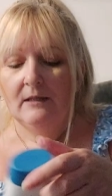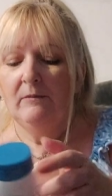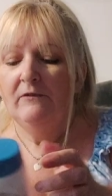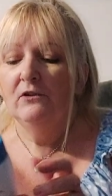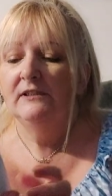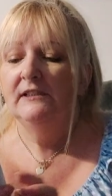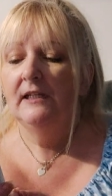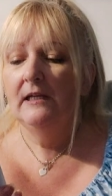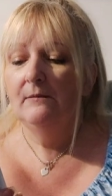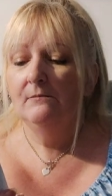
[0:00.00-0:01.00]
Then we've got
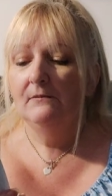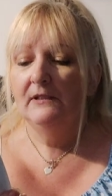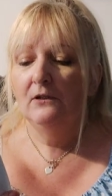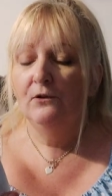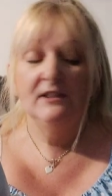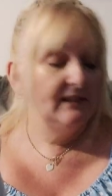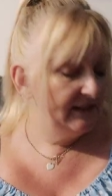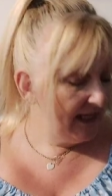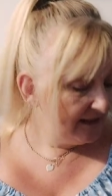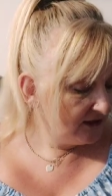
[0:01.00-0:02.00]
some, oh, this is
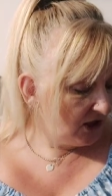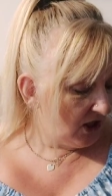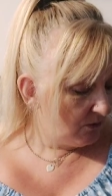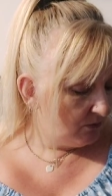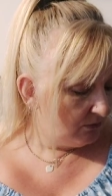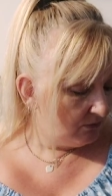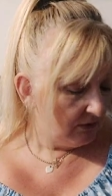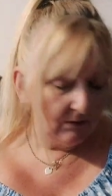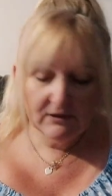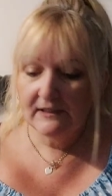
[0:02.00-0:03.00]
Tesco.
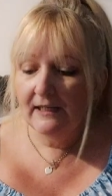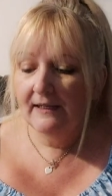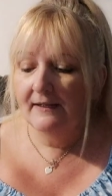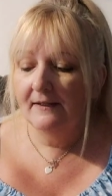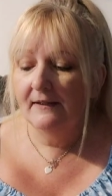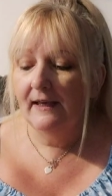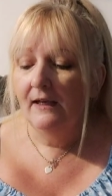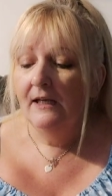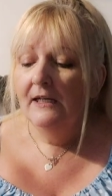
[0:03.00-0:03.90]
How did that get in there?